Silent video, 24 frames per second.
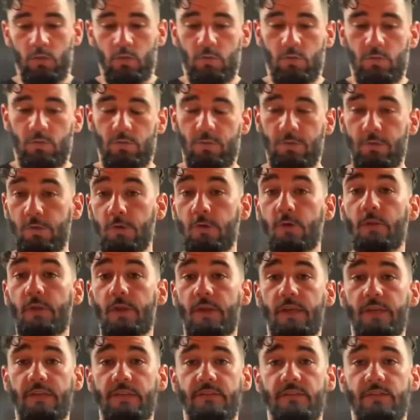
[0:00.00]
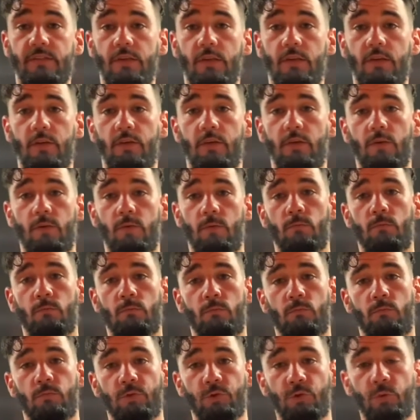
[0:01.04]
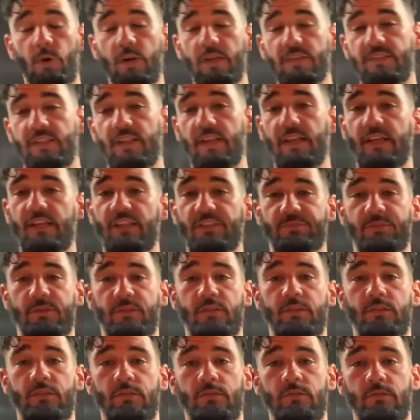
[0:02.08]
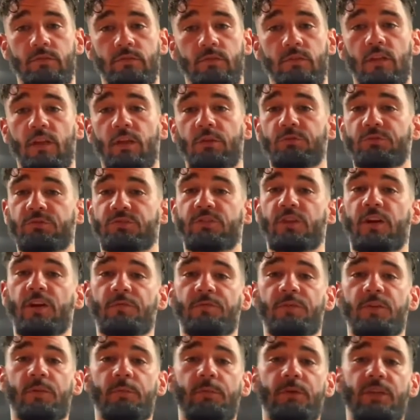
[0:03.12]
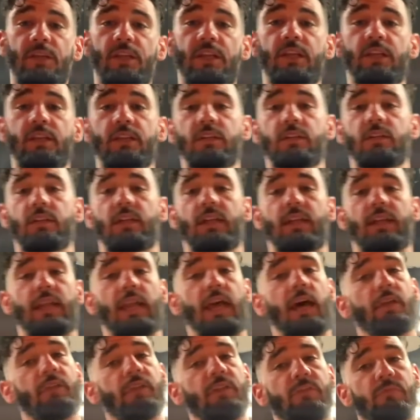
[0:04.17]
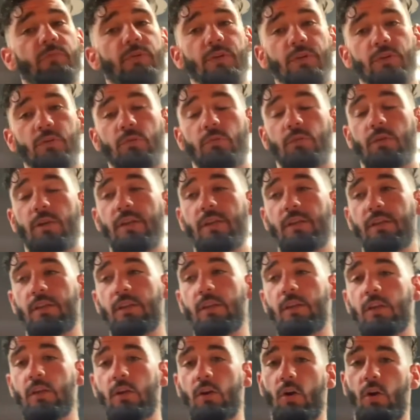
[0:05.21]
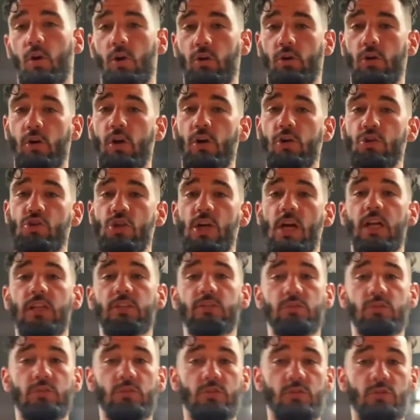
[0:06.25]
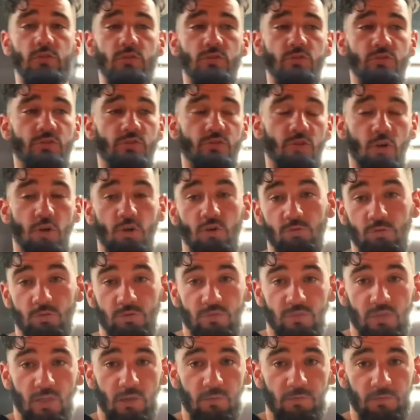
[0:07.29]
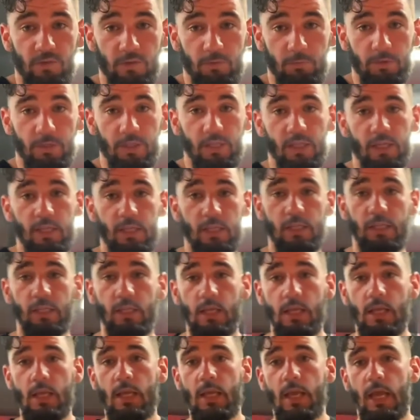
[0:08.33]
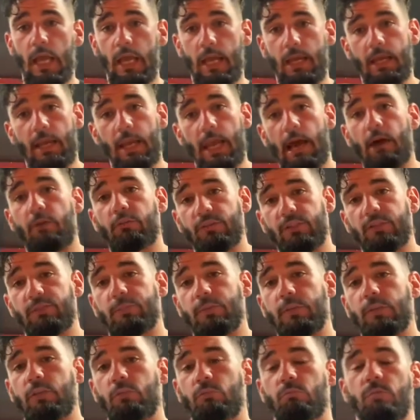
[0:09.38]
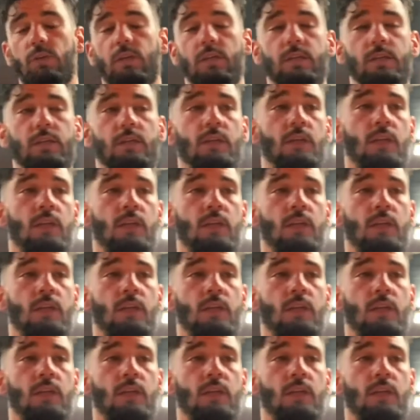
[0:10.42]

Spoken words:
through this, USAA it was tough in the beginning, and now they've been great. Our contractor search was tough in the beginning, and now it's been great.